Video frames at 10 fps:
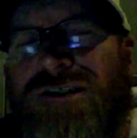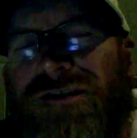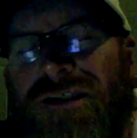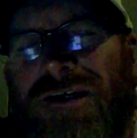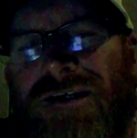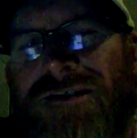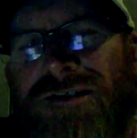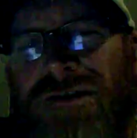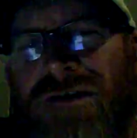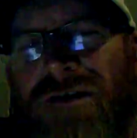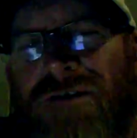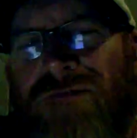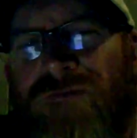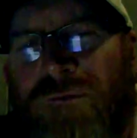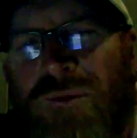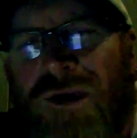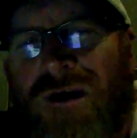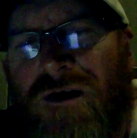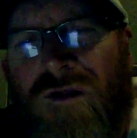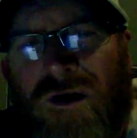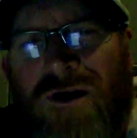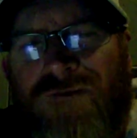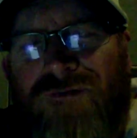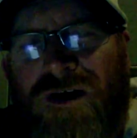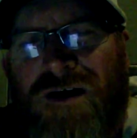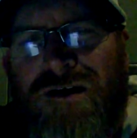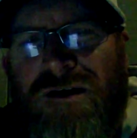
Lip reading: things from me and clarify